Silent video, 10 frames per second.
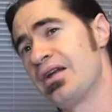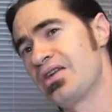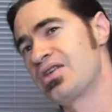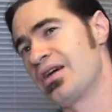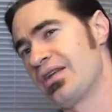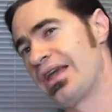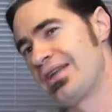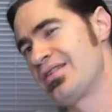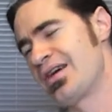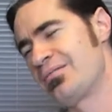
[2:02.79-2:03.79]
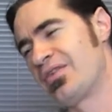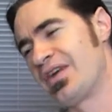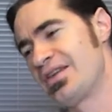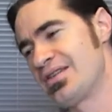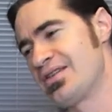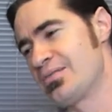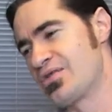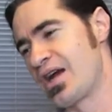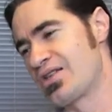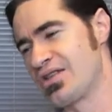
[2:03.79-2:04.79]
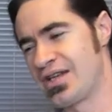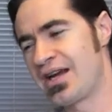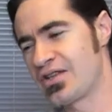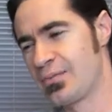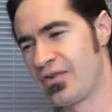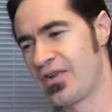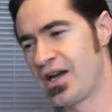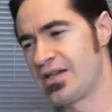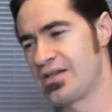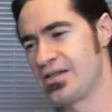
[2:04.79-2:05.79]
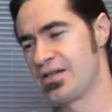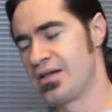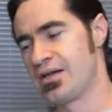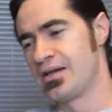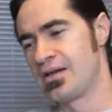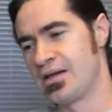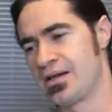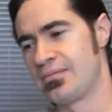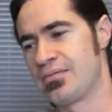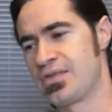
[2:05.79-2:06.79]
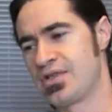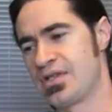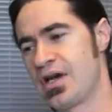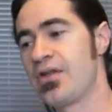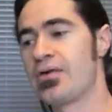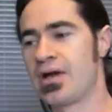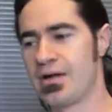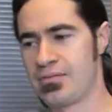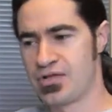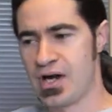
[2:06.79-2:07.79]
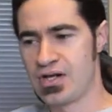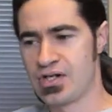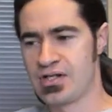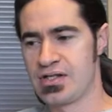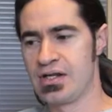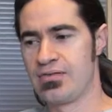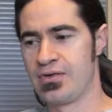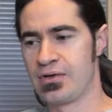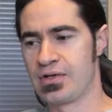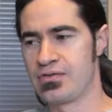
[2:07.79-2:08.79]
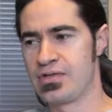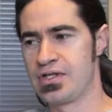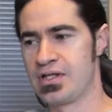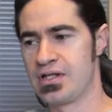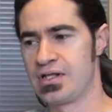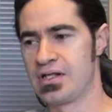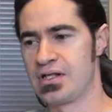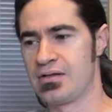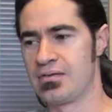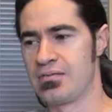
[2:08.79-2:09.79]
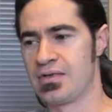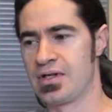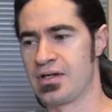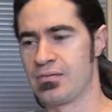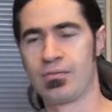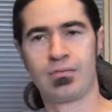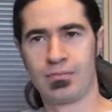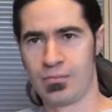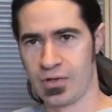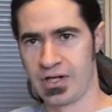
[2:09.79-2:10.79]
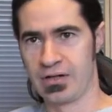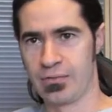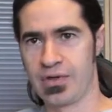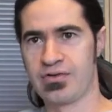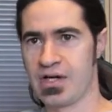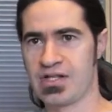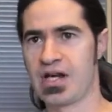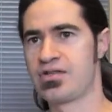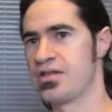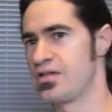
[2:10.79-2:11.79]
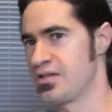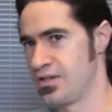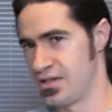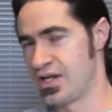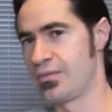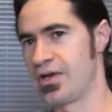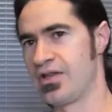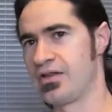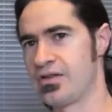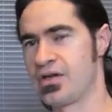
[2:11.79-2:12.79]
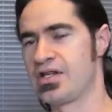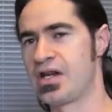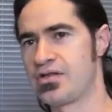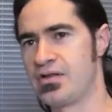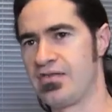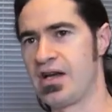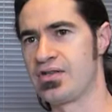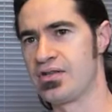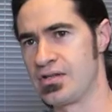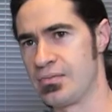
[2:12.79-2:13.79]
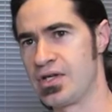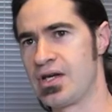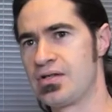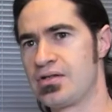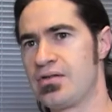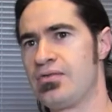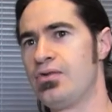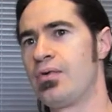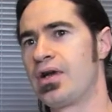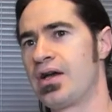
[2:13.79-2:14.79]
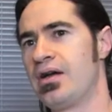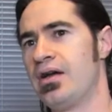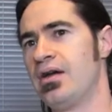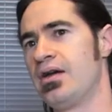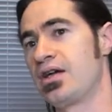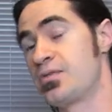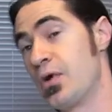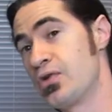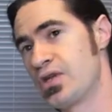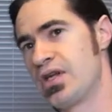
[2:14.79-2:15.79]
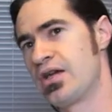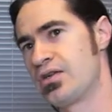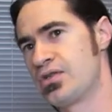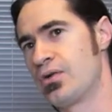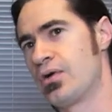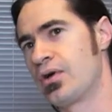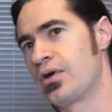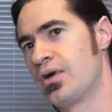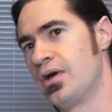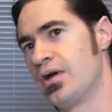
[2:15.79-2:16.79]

a nutshell, the KTM provides these abstractions. It actually provides other abstractions if you're interested in working with transactions in the same way that the transactional file system does. So if you want to expose a data store